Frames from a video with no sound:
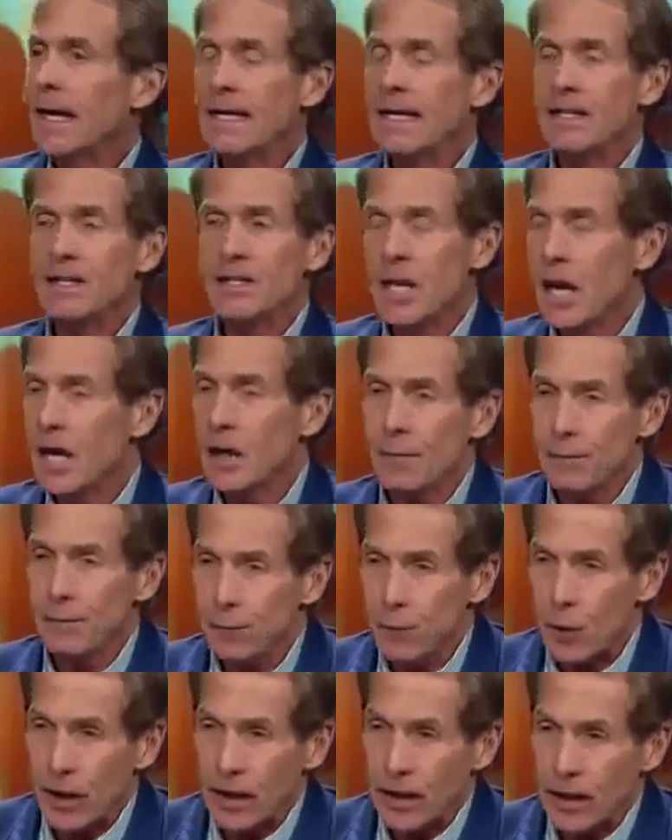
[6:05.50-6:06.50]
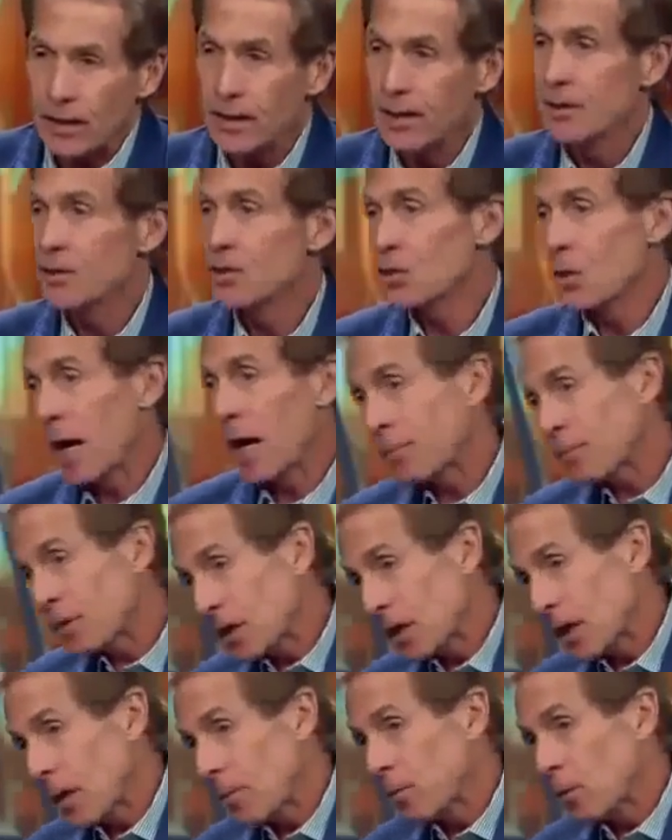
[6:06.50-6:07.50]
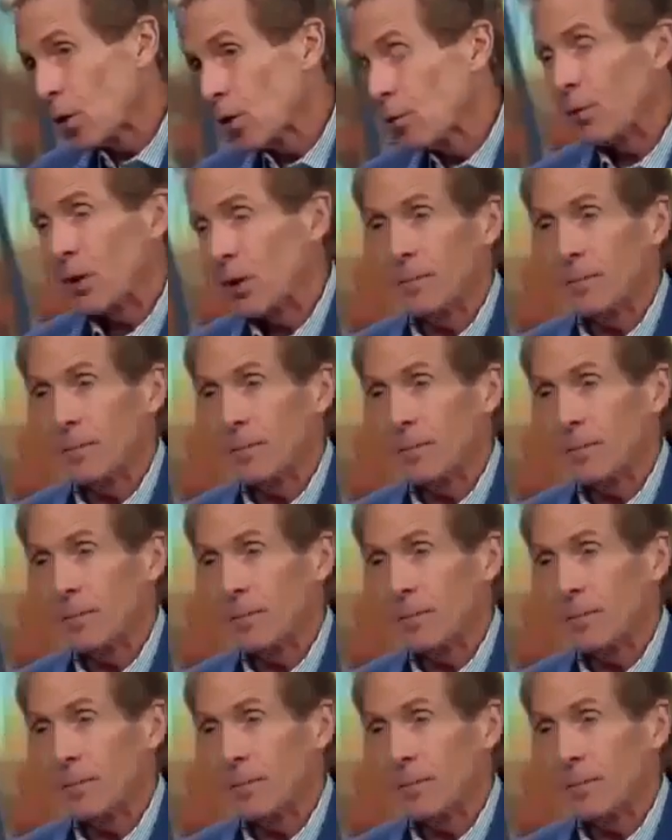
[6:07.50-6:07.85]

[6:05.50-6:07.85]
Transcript: And he's not afraid. He's dropped a couple,